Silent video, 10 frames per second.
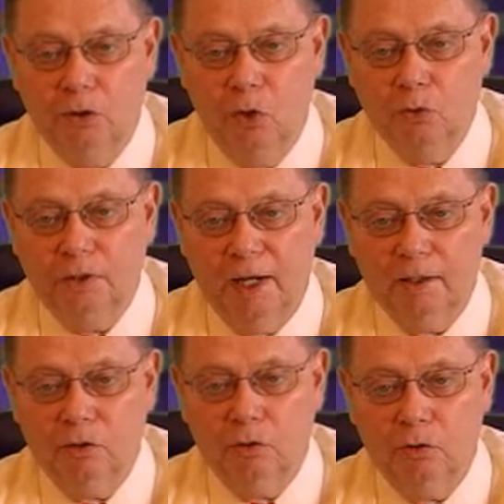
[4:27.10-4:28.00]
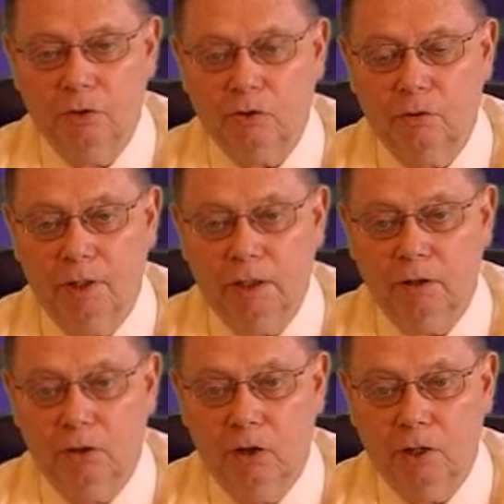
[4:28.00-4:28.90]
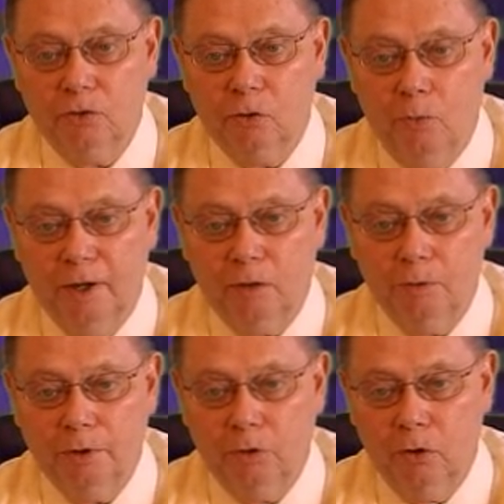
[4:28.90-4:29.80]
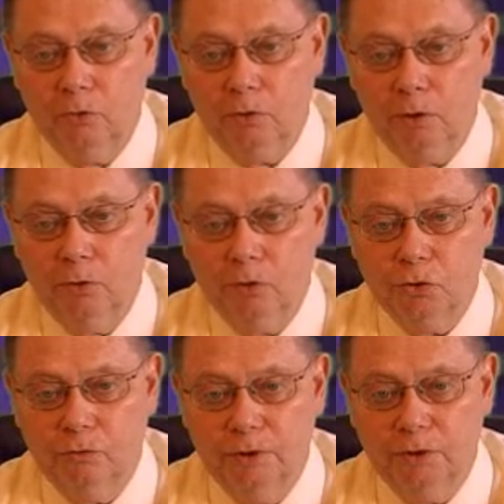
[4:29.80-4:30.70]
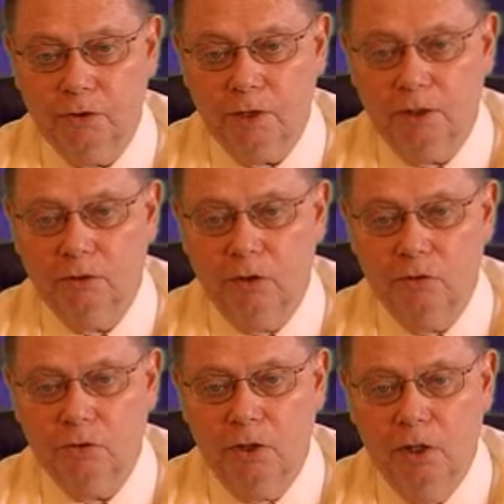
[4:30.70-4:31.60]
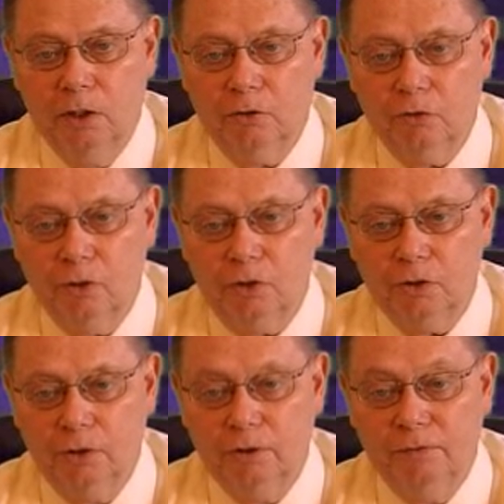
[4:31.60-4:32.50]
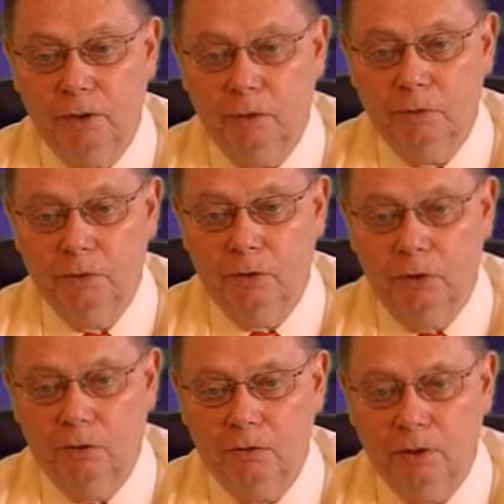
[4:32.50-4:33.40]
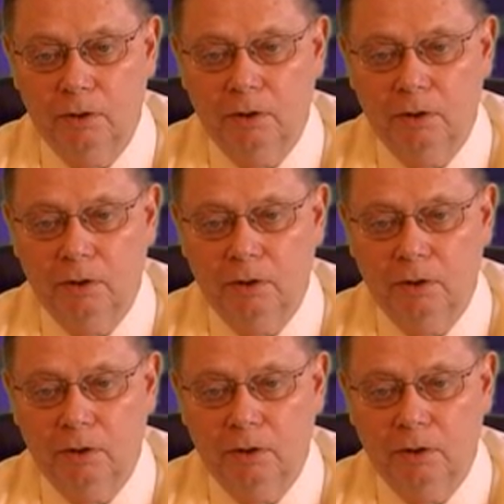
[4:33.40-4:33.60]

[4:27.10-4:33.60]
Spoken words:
loan categories: credit cards, home equity loans, commercial real estate loans, construction and development loans,